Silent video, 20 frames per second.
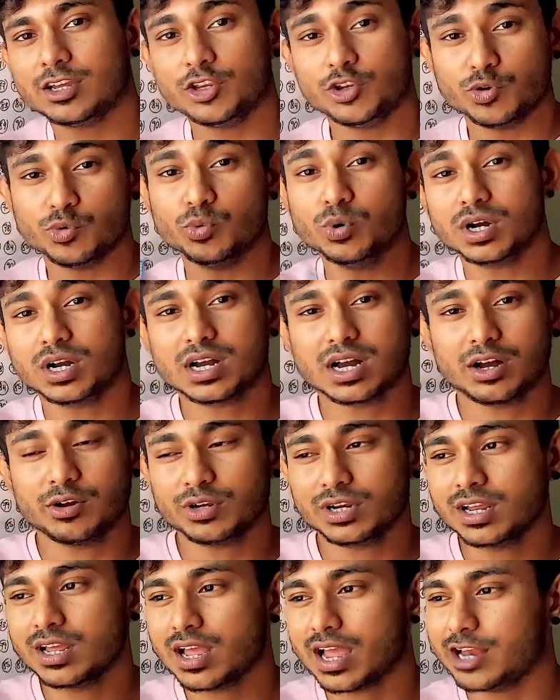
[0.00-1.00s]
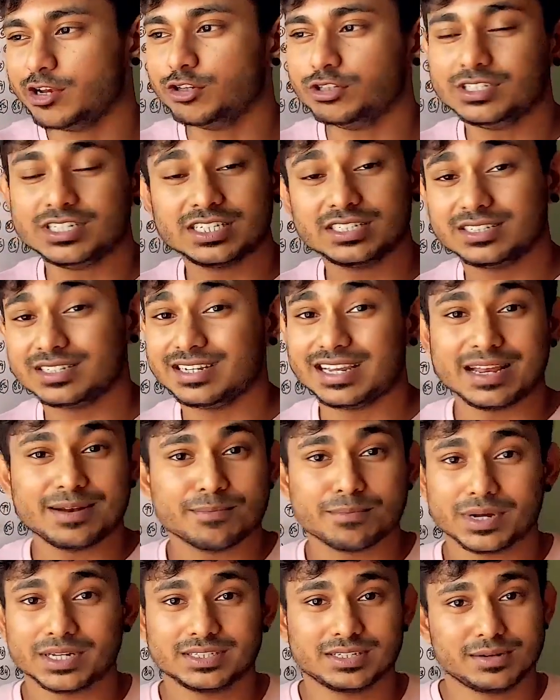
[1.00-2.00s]
you work out and you just
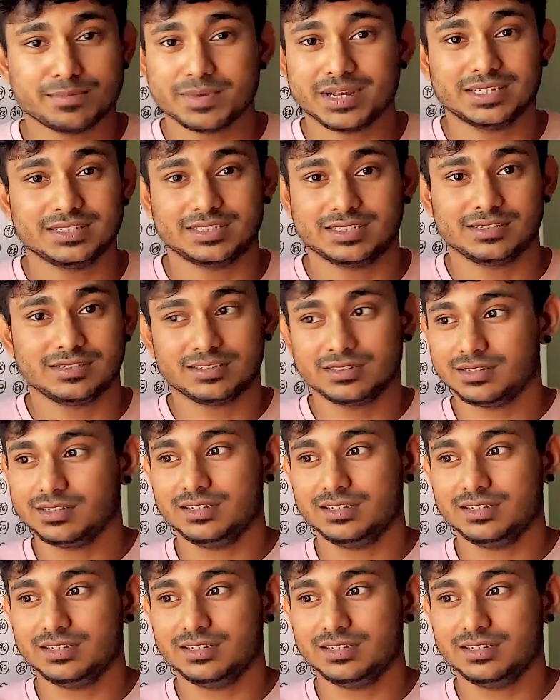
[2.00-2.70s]
gain muscle mass